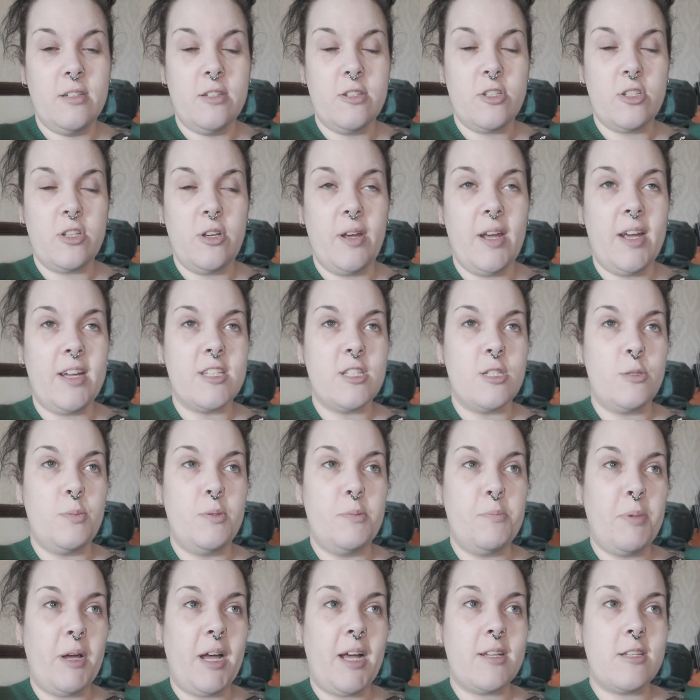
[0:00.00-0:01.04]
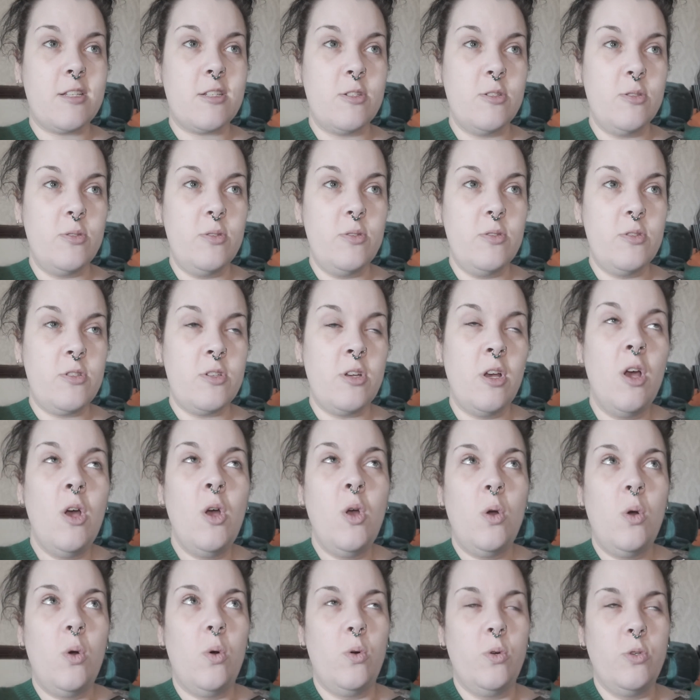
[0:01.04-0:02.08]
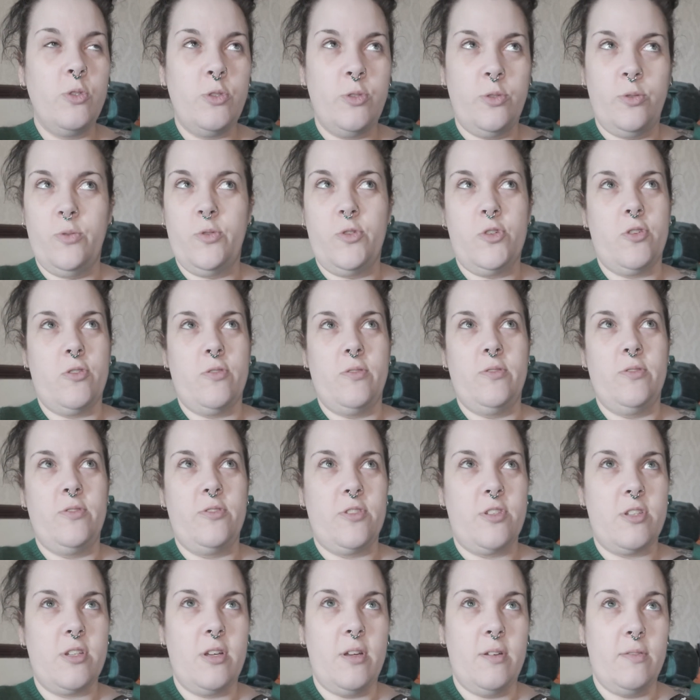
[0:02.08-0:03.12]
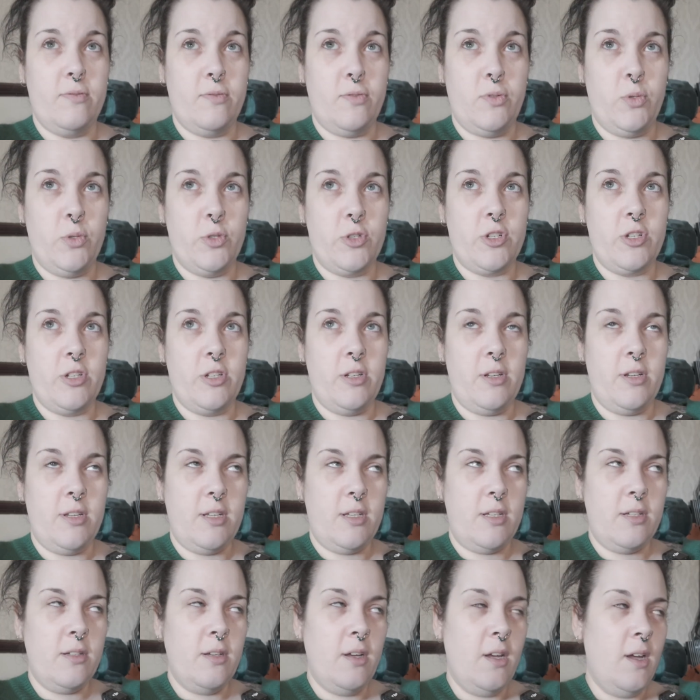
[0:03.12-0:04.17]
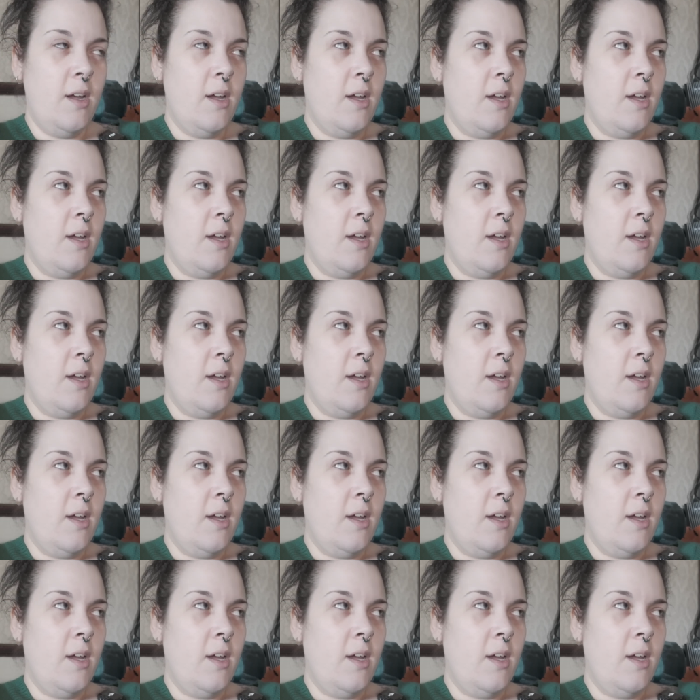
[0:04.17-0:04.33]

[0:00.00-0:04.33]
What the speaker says: so it has to be pastels or neutrals, unfortunately.